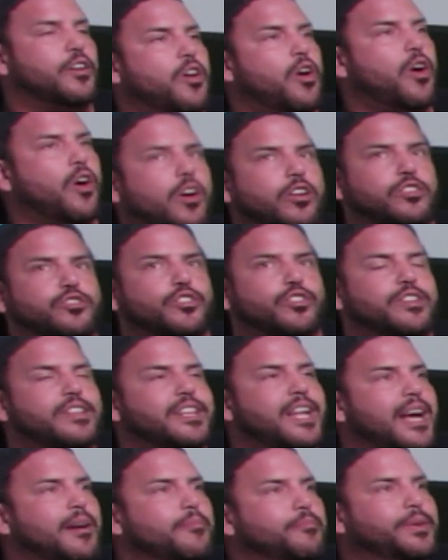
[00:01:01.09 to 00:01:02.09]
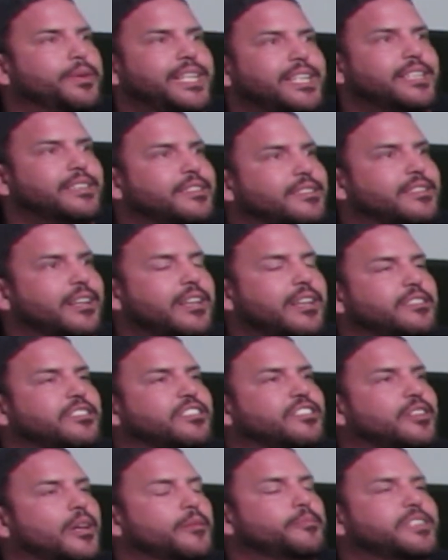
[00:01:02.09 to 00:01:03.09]
calls are not being done.
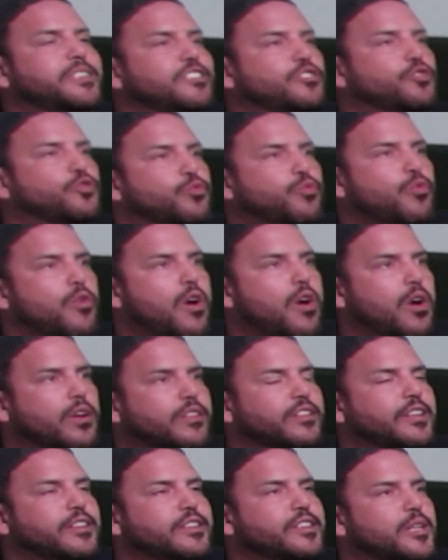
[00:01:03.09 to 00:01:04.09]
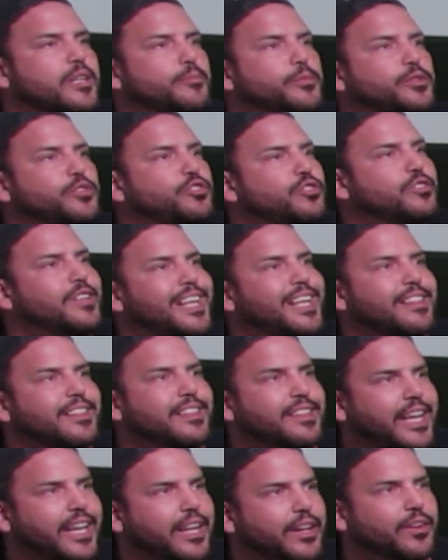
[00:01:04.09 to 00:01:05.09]
Something's wrong. The numbers are
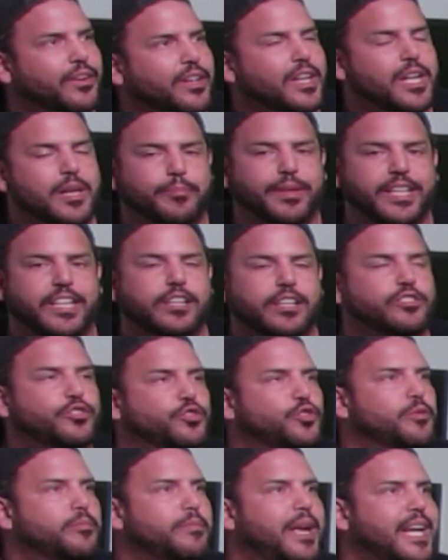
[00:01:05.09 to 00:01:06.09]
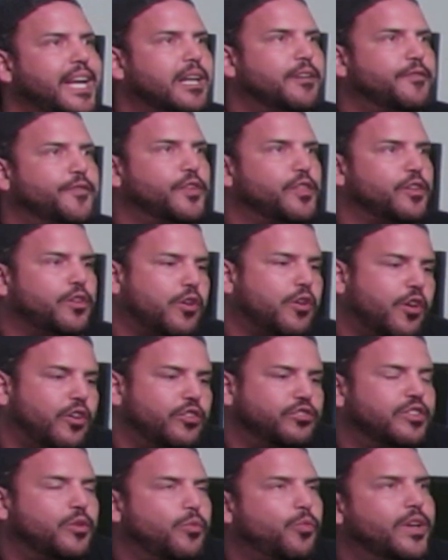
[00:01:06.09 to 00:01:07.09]
not there. Because you make up for the
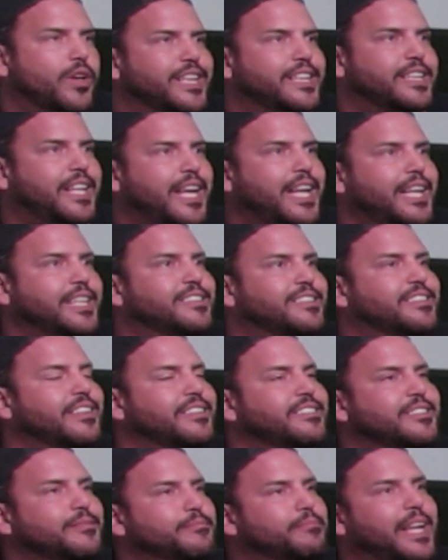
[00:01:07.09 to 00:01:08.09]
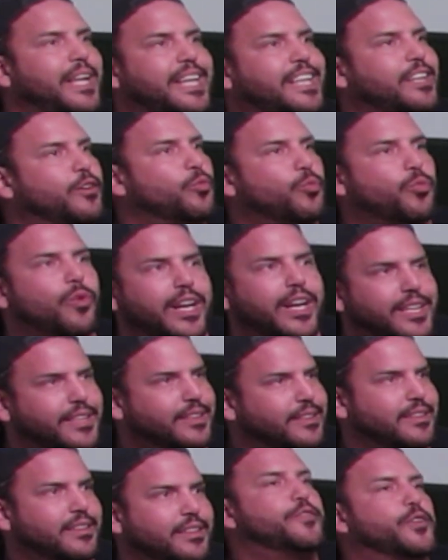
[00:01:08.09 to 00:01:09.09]
calls in one day doesn't make it right.